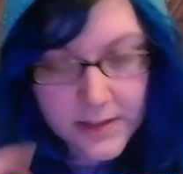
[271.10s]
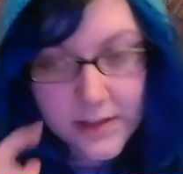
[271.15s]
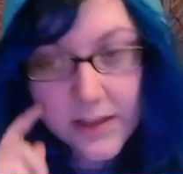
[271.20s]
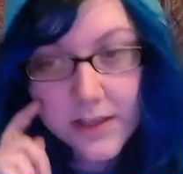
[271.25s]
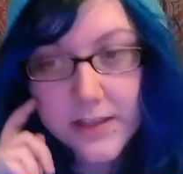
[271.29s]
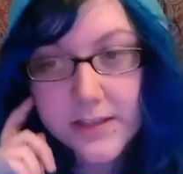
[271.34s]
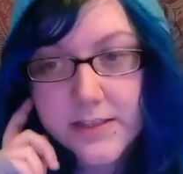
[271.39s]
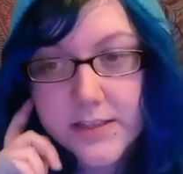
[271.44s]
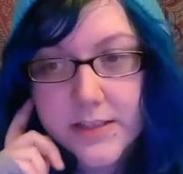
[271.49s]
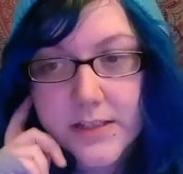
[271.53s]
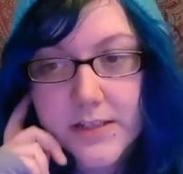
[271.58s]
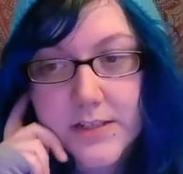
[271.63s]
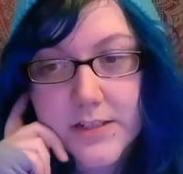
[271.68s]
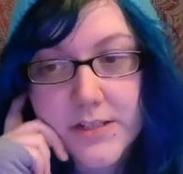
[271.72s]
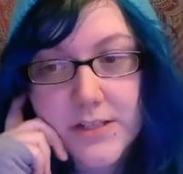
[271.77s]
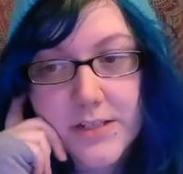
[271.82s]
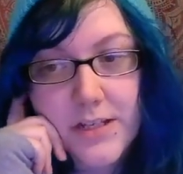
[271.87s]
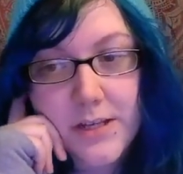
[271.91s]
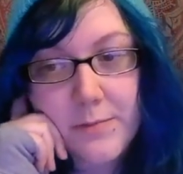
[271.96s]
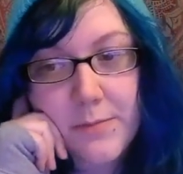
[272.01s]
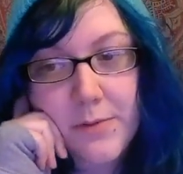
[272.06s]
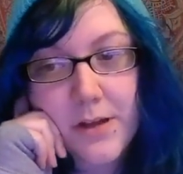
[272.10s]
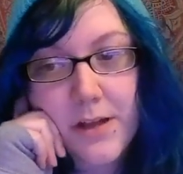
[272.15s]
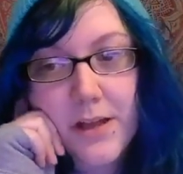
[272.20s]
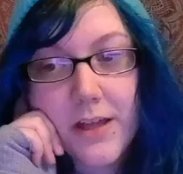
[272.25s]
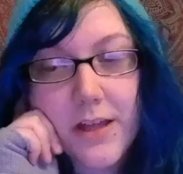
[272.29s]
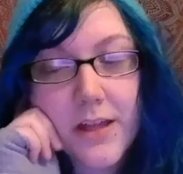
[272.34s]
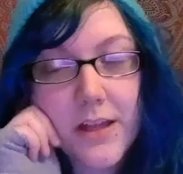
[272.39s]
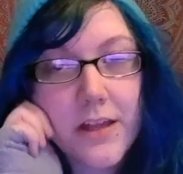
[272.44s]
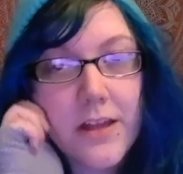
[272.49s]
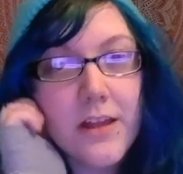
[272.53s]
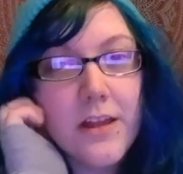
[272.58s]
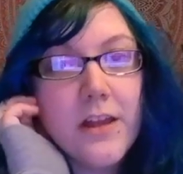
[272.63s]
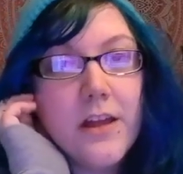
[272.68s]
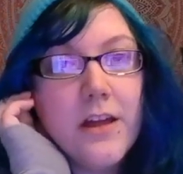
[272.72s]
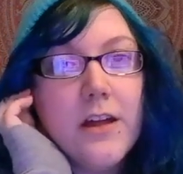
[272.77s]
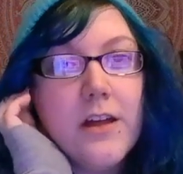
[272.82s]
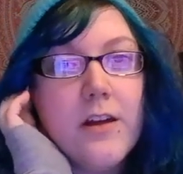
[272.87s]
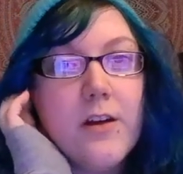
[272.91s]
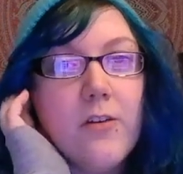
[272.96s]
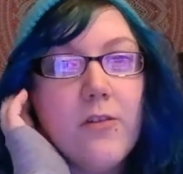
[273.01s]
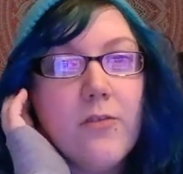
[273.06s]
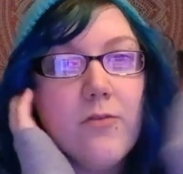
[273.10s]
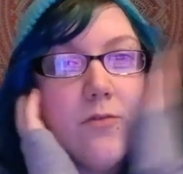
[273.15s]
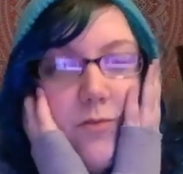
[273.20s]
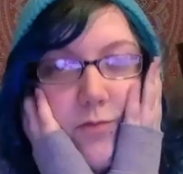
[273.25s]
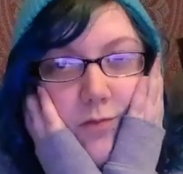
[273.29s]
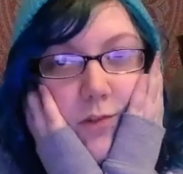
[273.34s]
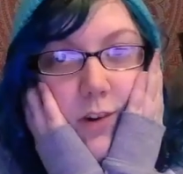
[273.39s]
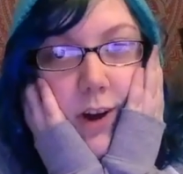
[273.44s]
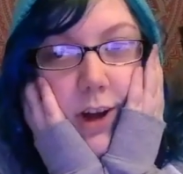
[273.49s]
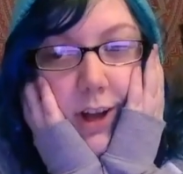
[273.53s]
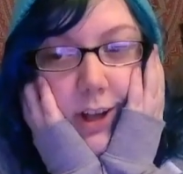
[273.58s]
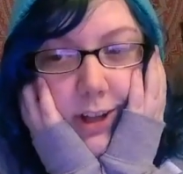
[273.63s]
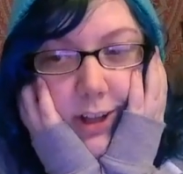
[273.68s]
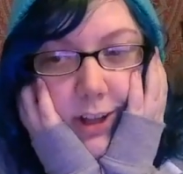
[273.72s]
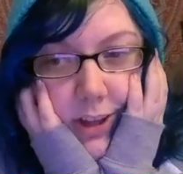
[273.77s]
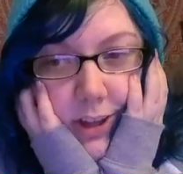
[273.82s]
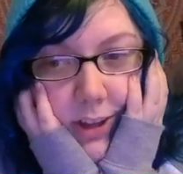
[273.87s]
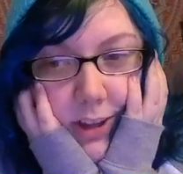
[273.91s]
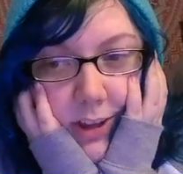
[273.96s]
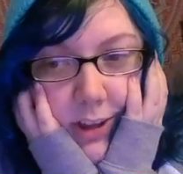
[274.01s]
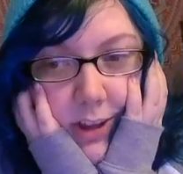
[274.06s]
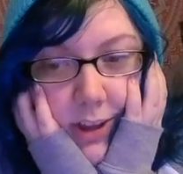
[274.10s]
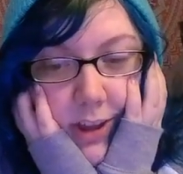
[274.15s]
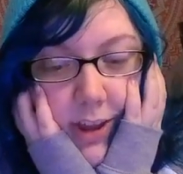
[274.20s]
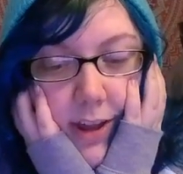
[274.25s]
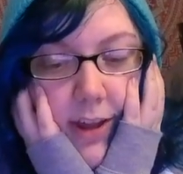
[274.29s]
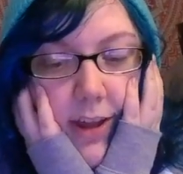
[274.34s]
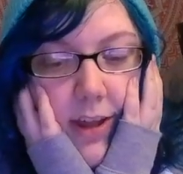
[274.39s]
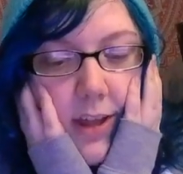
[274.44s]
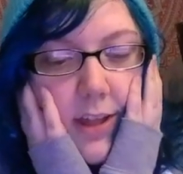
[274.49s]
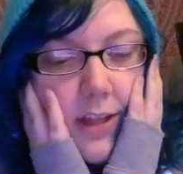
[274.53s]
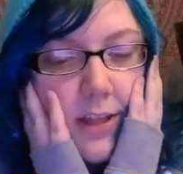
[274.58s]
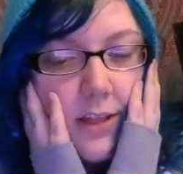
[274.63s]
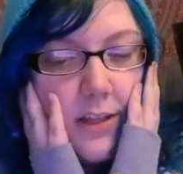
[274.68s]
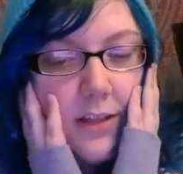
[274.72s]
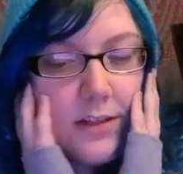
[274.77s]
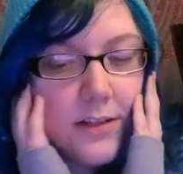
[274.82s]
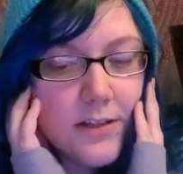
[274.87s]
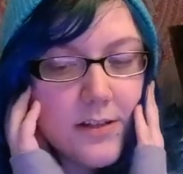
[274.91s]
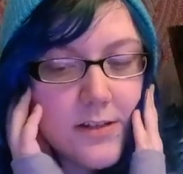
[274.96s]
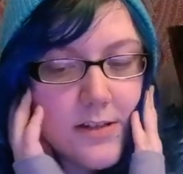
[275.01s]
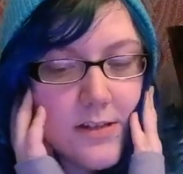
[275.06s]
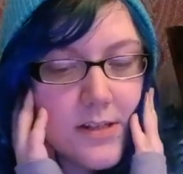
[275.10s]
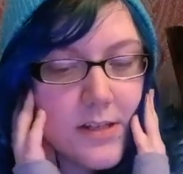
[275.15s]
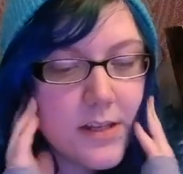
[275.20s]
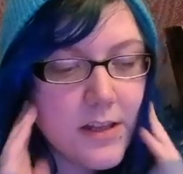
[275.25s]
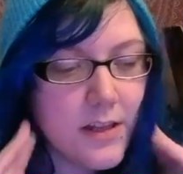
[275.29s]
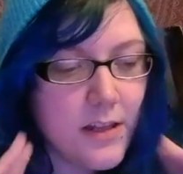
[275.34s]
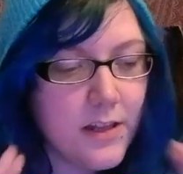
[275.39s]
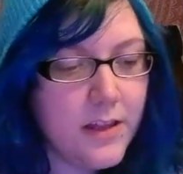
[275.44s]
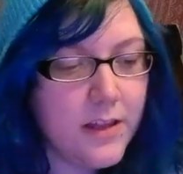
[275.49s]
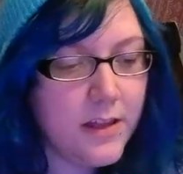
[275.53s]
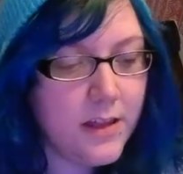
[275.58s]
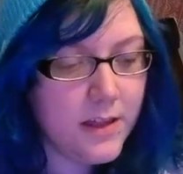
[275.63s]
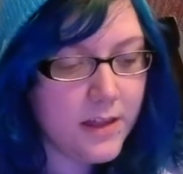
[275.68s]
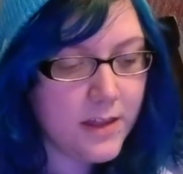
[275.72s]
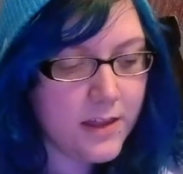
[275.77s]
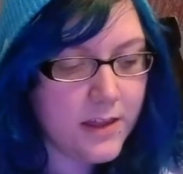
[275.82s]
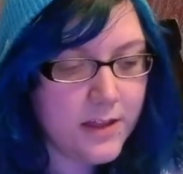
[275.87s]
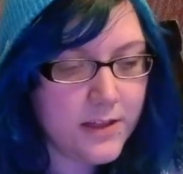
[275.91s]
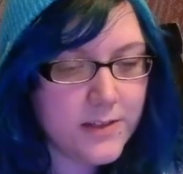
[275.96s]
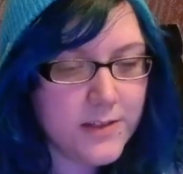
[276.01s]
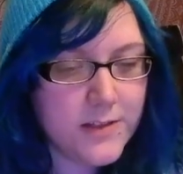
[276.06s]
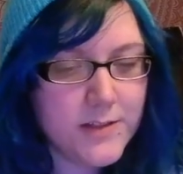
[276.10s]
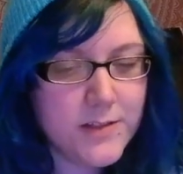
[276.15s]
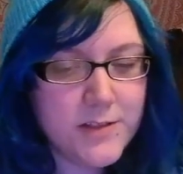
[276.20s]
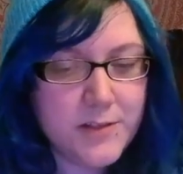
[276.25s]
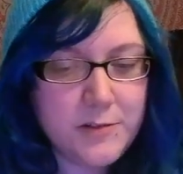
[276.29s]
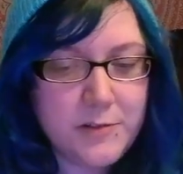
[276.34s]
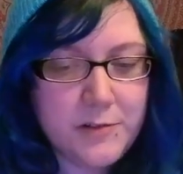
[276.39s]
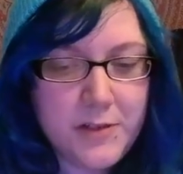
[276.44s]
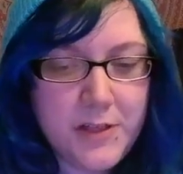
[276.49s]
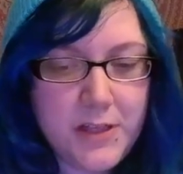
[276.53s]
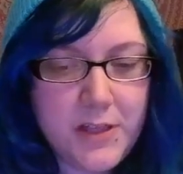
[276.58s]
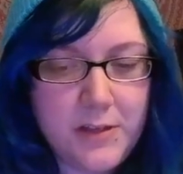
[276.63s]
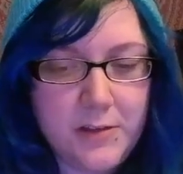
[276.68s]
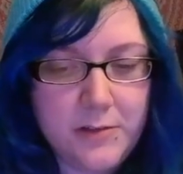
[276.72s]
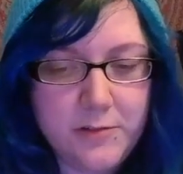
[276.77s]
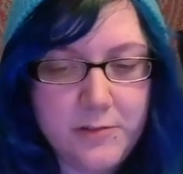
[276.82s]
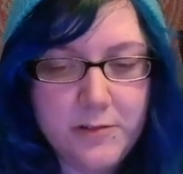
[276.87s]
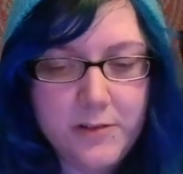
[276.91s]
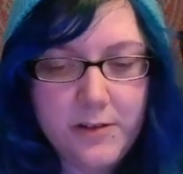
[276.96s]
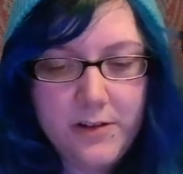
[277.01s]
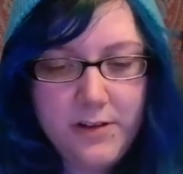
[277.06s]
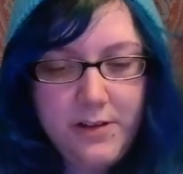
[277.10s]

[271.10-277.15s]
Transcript: It's a Shiba rug, and it's so cute.